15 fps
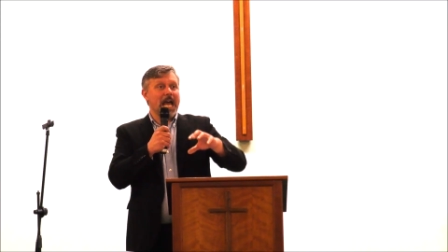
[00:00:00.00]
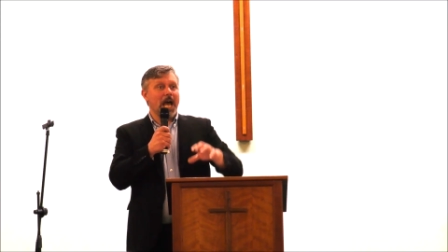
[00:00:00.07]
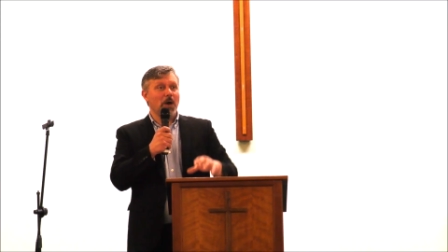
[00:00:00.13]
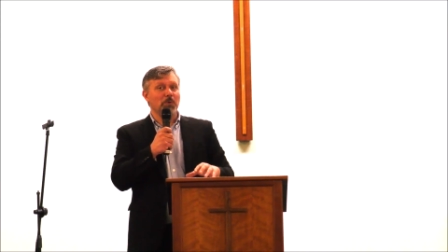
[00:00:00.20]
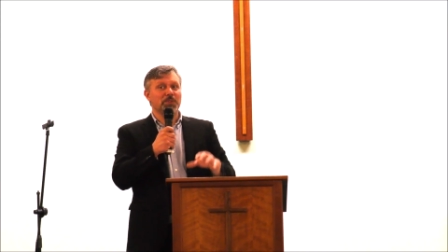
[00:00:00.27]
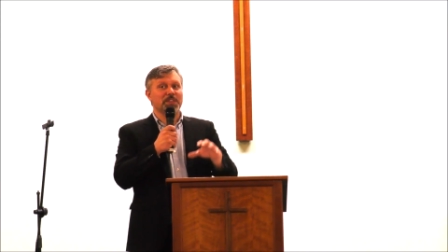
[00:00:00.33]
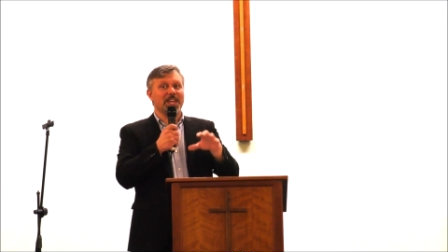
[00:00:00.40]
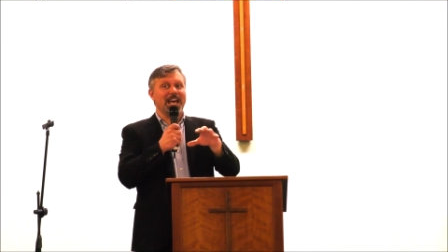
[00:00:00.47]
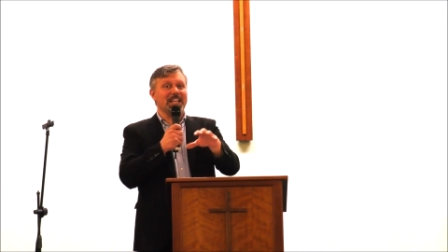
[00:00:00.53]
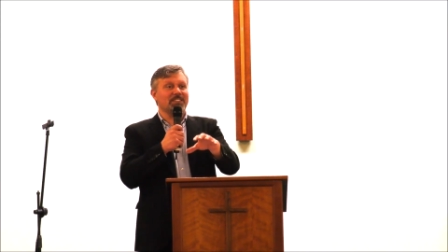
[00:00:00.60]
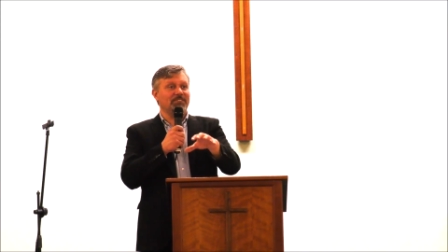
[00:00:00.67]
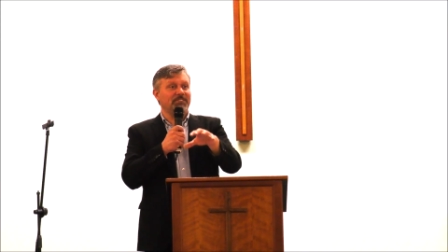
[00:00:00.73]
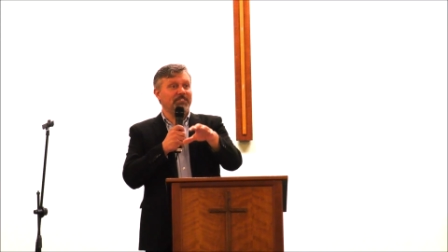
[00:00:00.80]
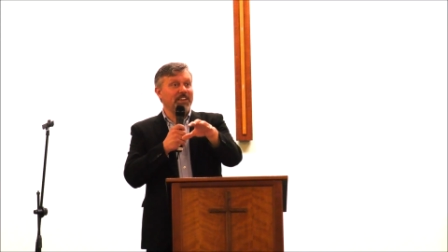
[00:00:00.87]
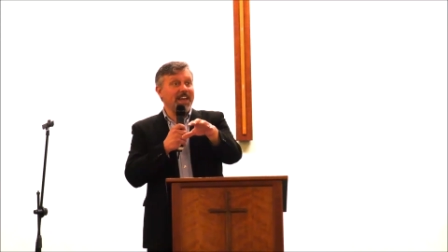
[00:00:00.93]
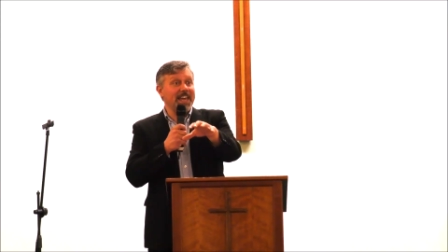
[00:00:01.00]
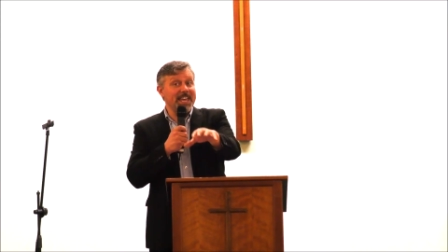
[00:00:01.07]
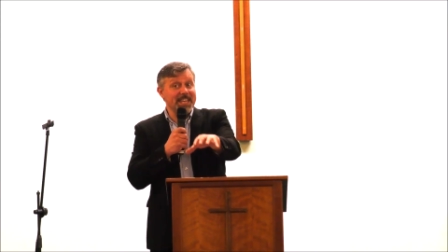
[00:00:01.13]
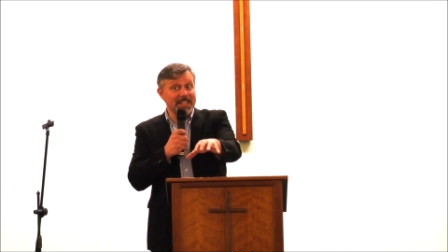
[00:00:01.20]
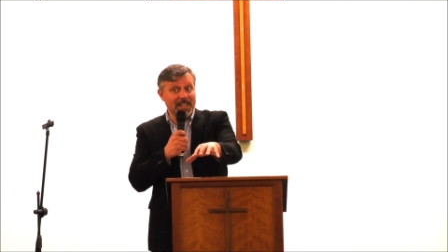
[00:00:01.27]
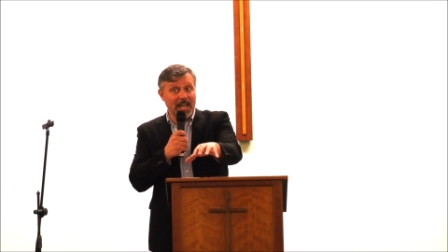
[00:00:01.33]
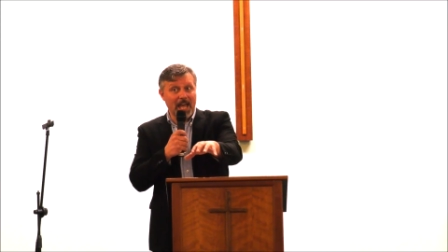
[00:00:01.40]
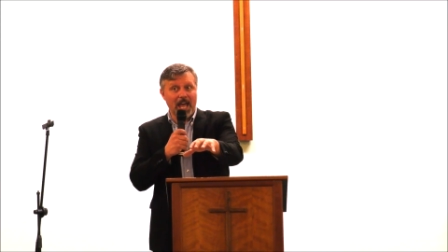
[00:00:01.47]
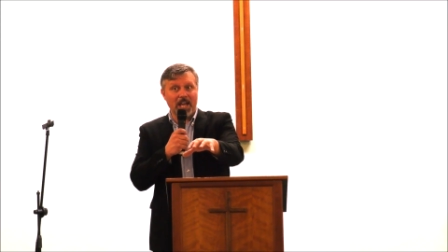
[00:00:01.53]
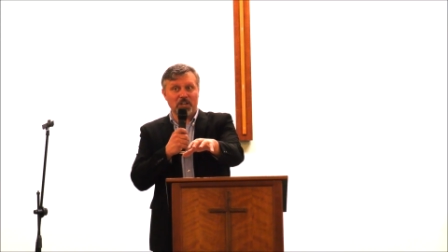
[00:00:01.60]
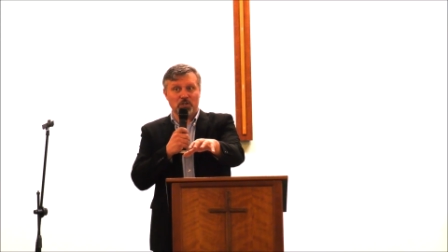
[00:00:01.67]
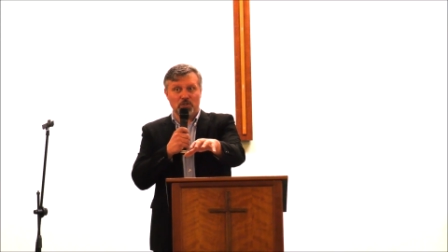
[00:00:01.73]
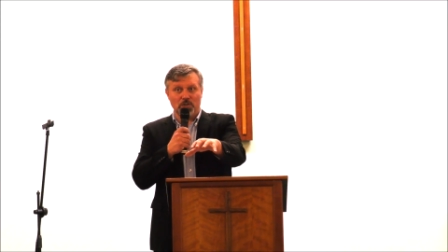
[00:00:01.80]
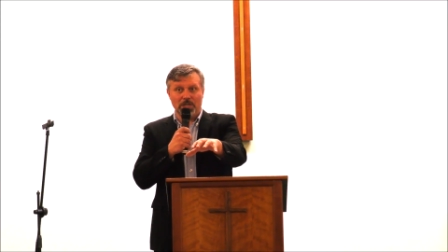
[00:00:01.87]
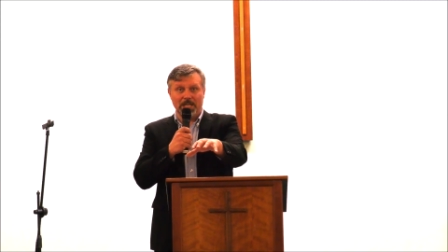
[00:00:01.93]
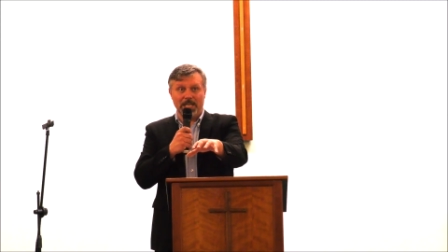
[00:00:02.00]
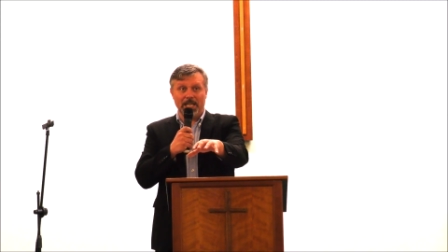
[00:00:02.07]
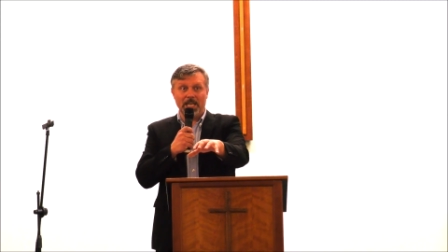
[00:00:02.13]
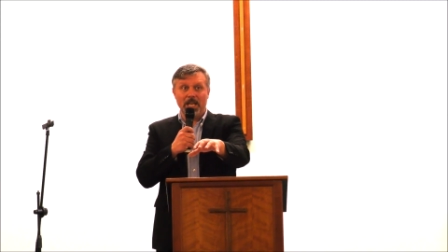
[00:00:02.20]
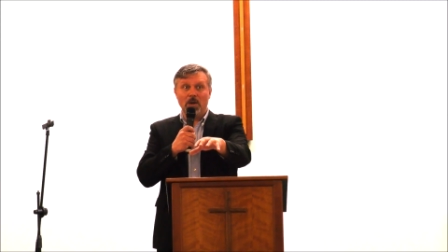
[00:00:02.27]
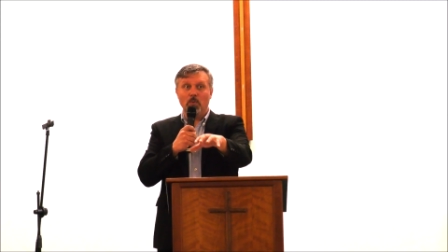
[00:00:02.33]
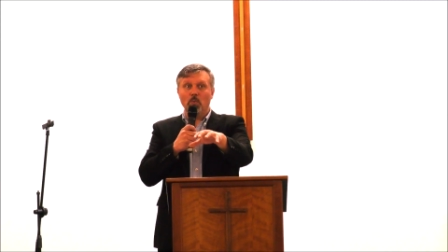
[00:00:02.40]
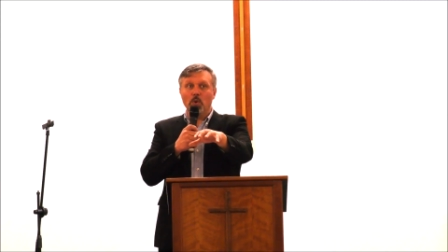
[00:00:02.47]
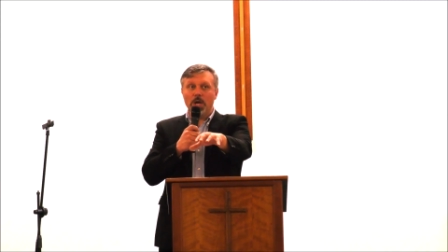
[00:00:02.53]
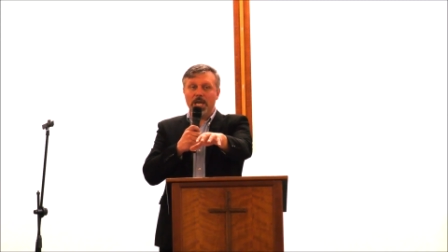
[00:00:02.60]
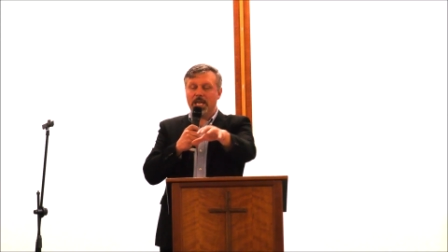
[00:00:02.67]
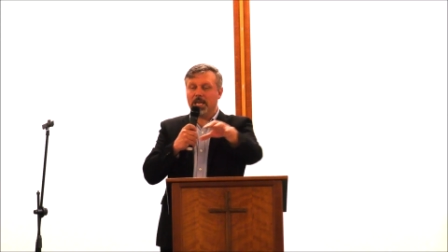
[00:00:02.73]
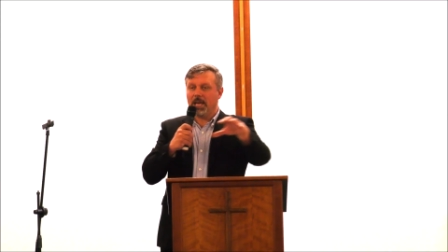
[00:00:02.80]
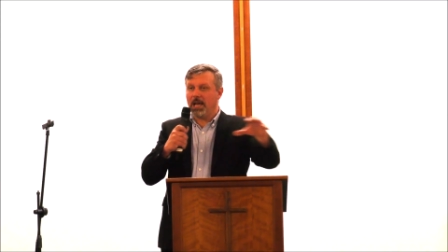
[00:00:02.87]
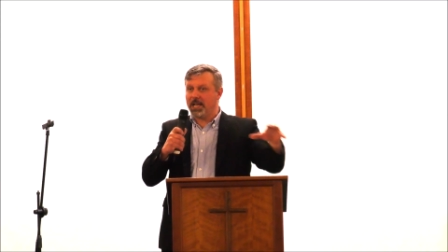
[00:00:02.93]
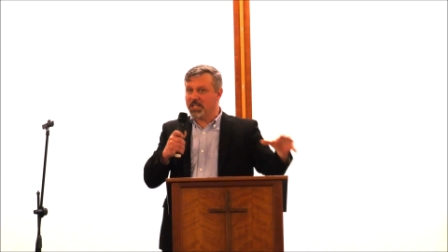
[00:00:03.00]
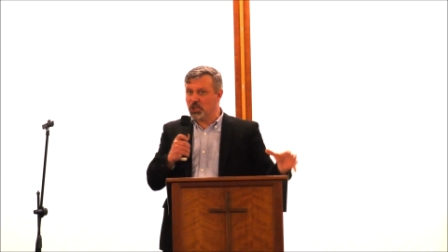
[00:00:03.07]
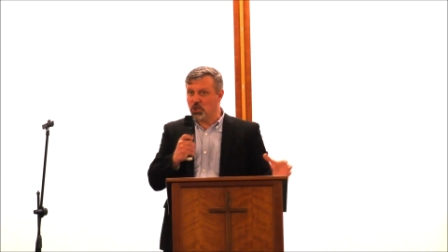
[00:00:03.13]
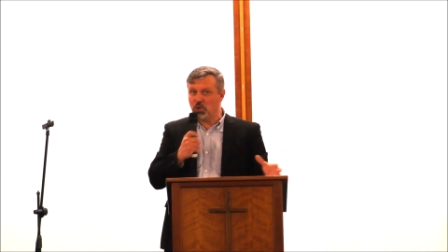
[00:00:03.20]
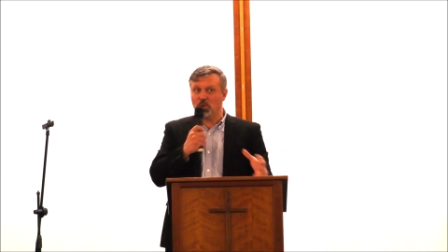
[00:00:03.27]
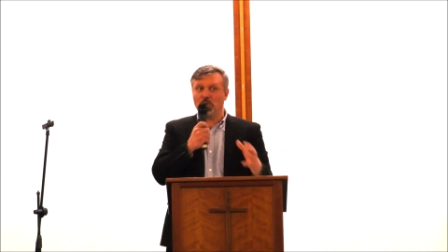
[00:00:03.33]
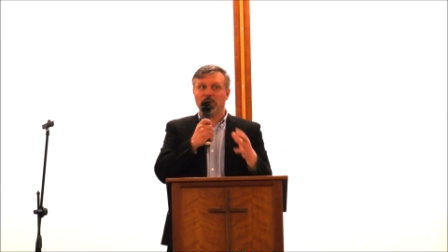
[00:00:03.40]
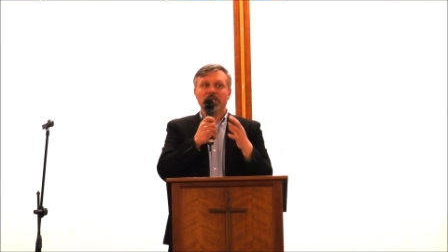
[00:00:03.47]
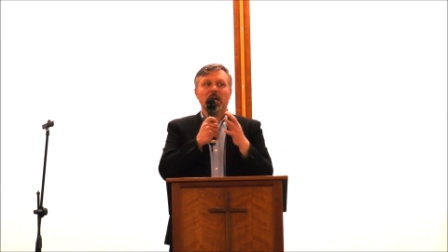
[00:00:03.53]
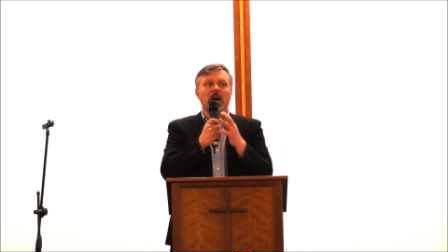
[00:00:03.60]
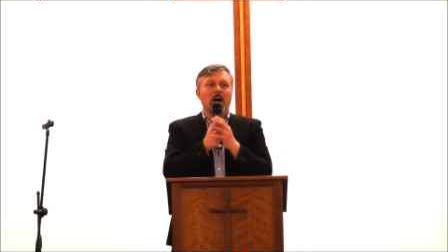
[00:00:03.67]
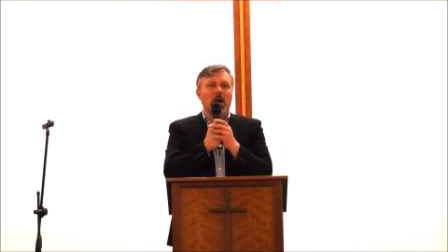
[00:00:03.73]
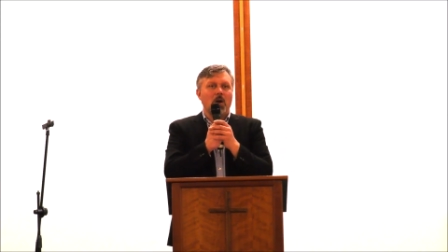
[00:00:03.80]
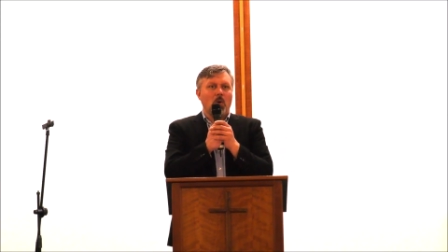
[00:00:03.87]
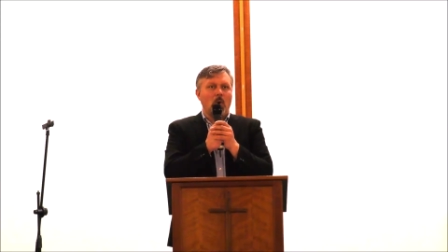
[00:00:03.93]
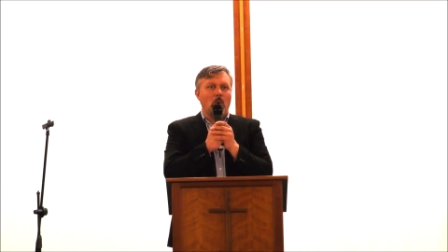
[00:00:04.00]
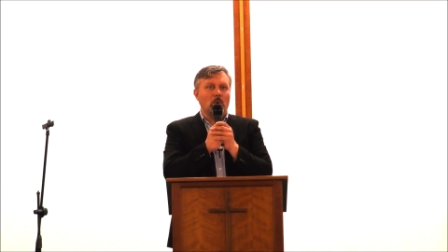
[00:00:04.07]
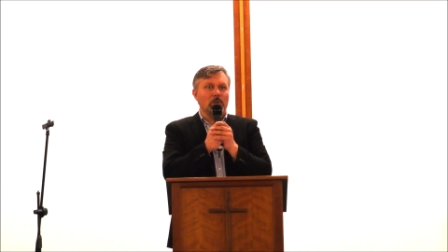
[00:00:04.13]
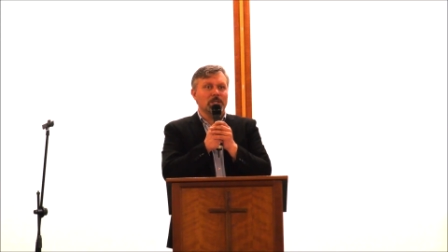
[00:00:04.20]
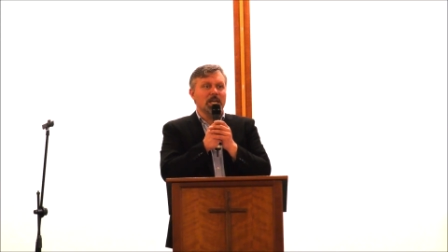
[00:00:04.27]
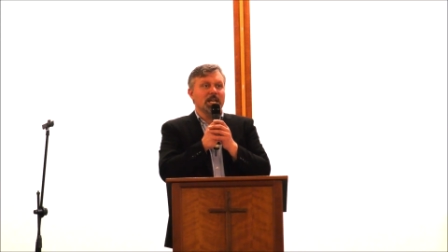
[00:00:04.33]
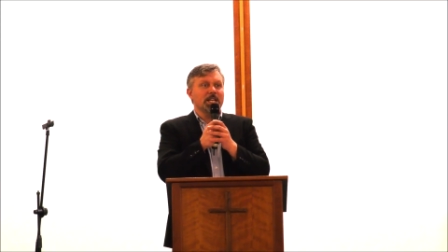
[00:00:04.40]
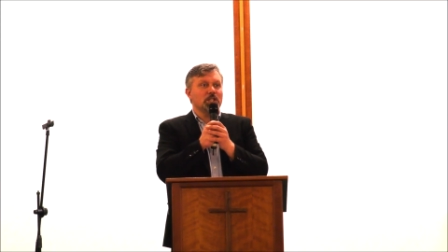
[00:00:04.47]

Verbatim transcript: how that faith actually we as church are called